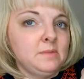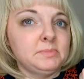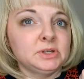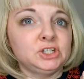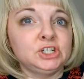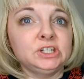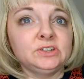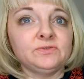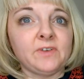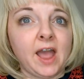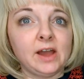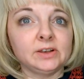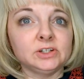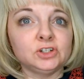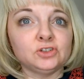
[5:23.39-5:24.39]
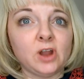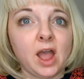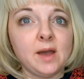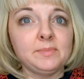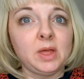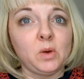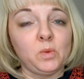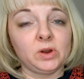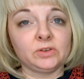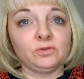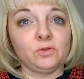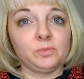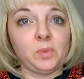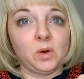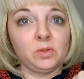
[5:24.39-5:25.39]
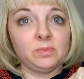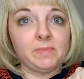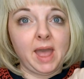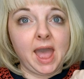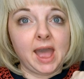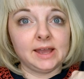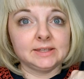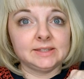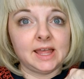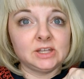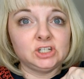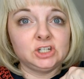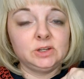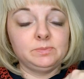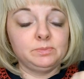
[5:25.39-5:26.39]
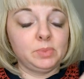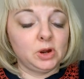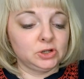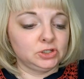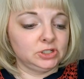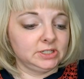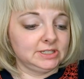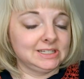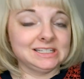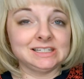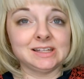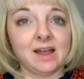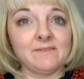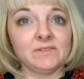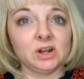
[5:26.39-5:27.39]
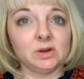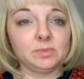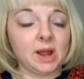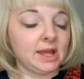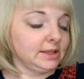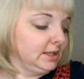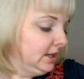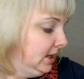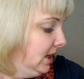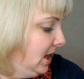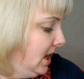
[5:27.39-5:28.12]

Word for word: But she's found a strap that works for both bags that she purchased. It's not Vera Bradley.